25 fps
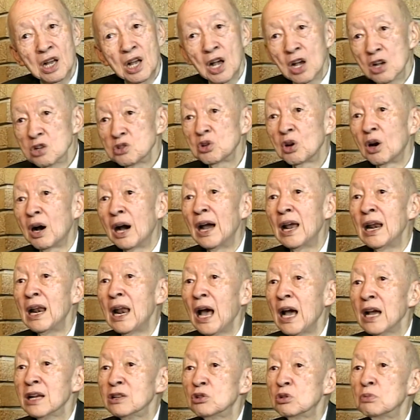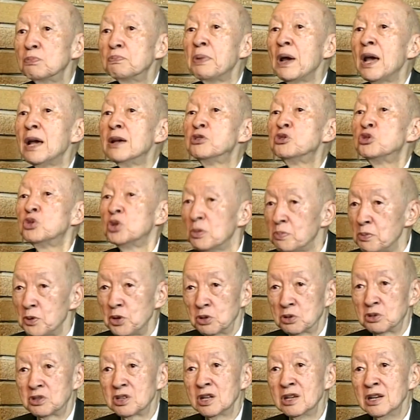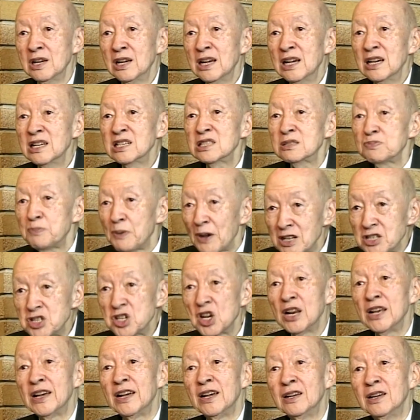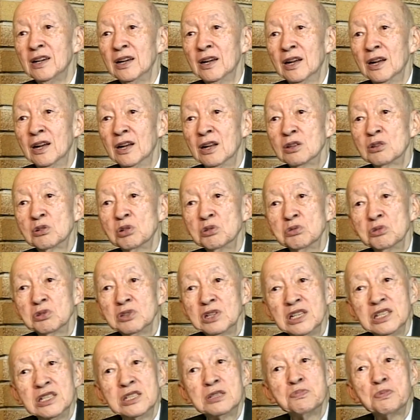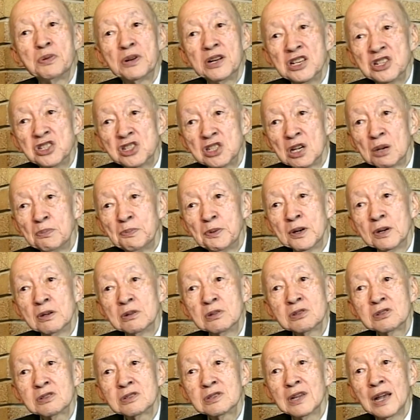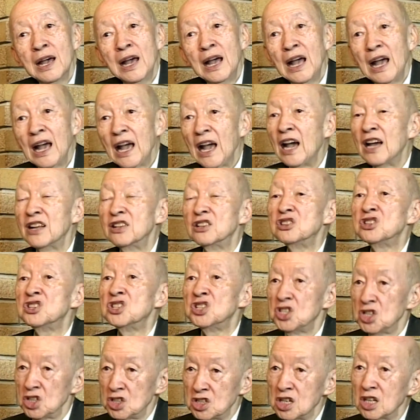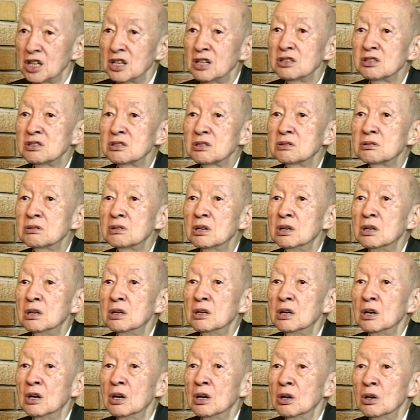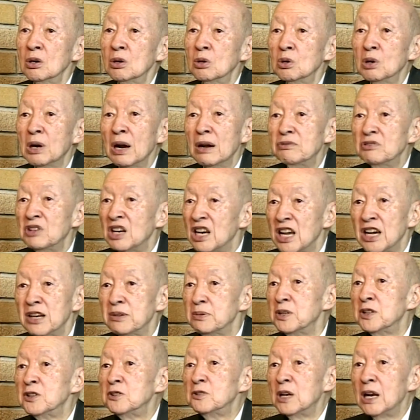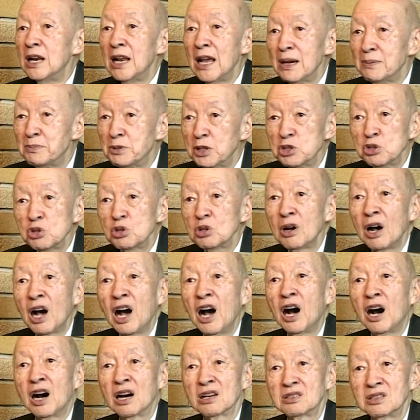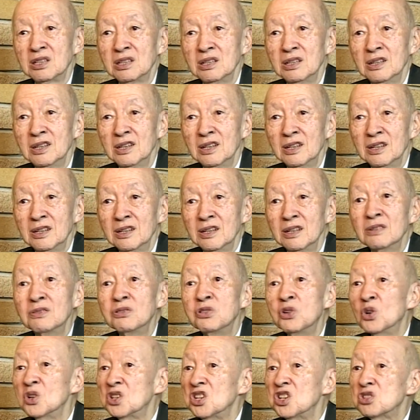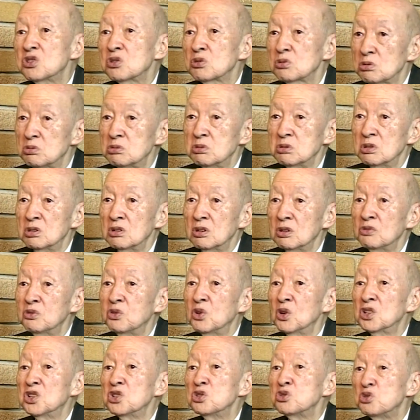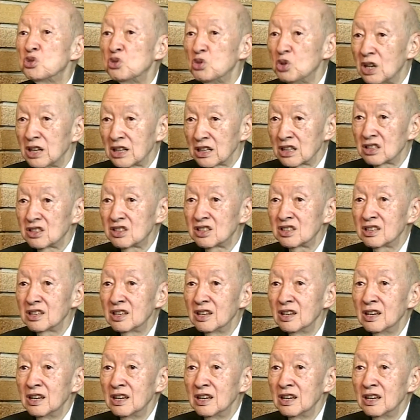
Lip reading: So I like to pay tribute, especially to these principals and teachers who have labored so hard for the school, for the students.